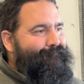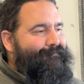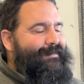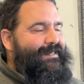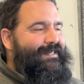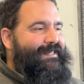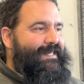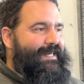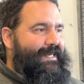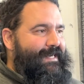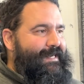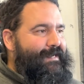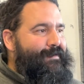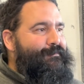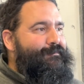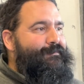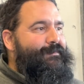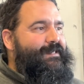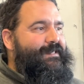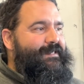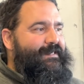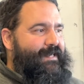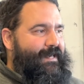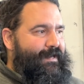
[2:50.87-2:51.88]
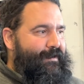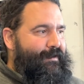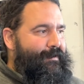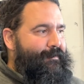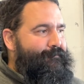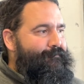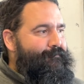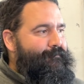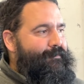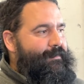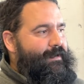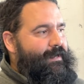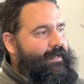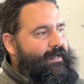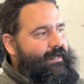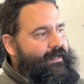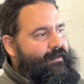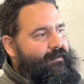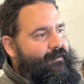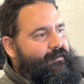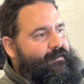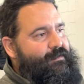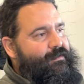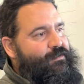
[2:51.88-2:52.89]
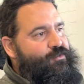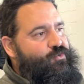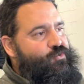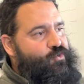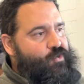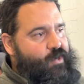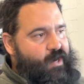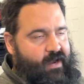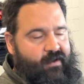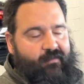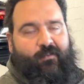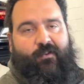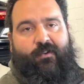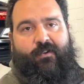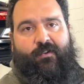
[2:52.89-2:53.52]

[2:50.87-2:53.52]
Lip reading: team, setup, and driver